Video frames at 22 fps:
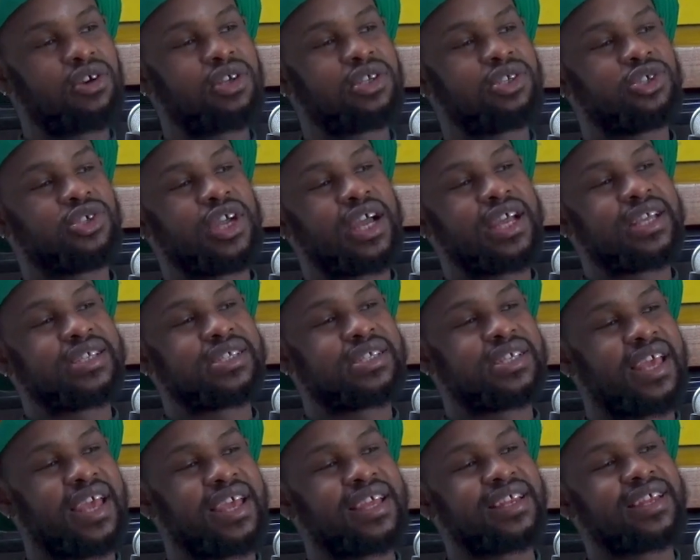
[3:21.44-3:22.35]
How did you
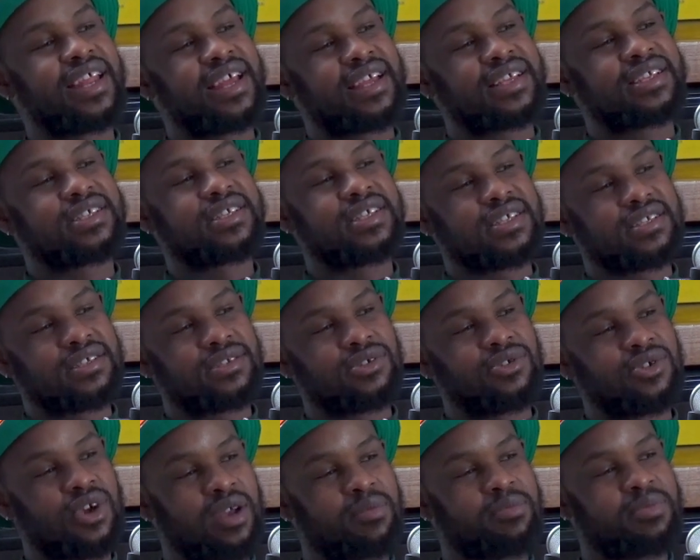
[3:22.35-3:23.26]
guys gain
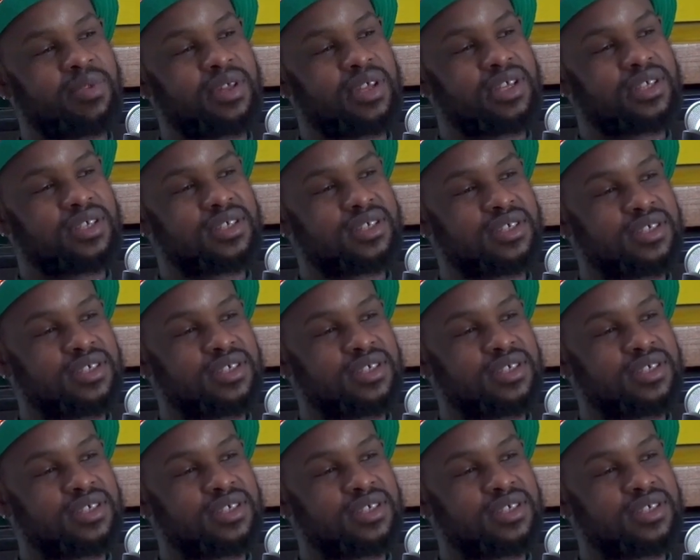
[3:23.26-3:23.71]
access to up there?